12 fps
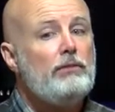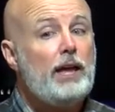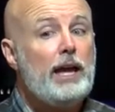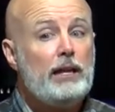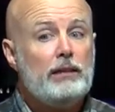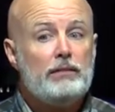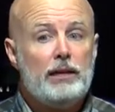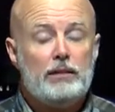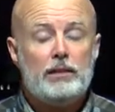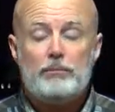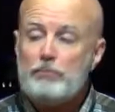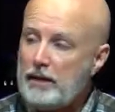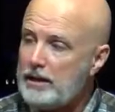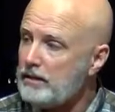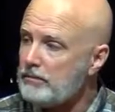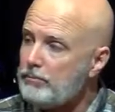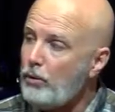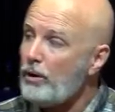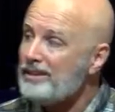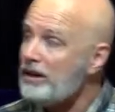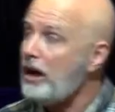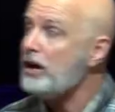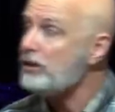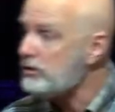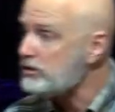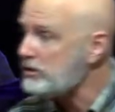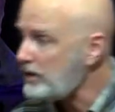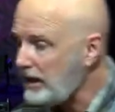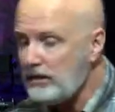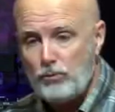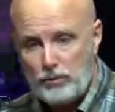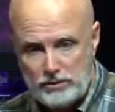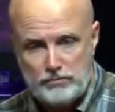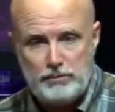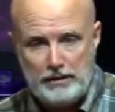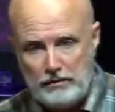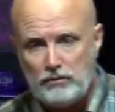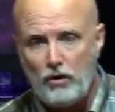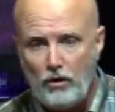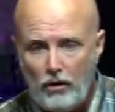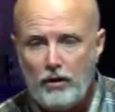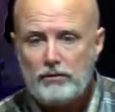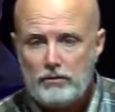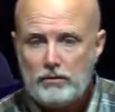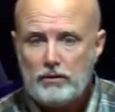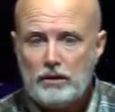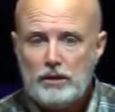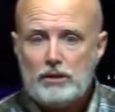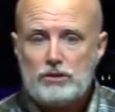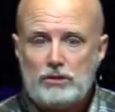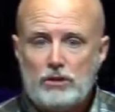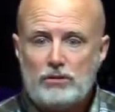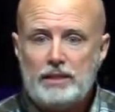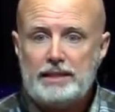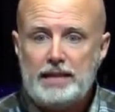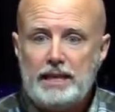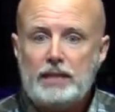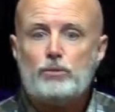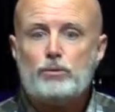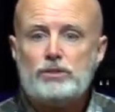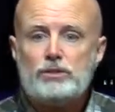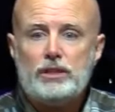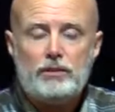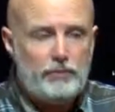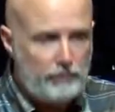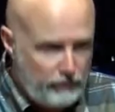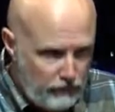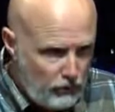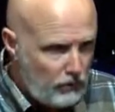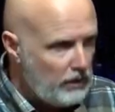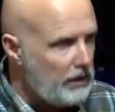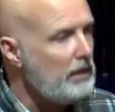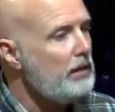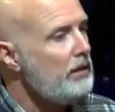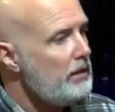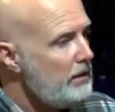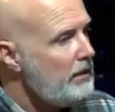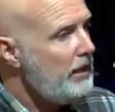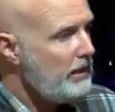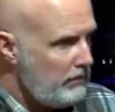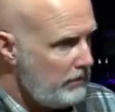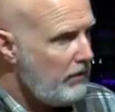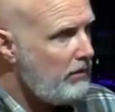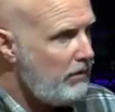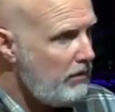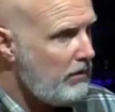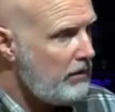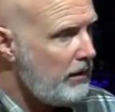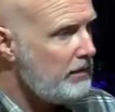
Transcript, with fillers: They, they, they make it a point to understand what's being taught so that they can receive it fully into their heart.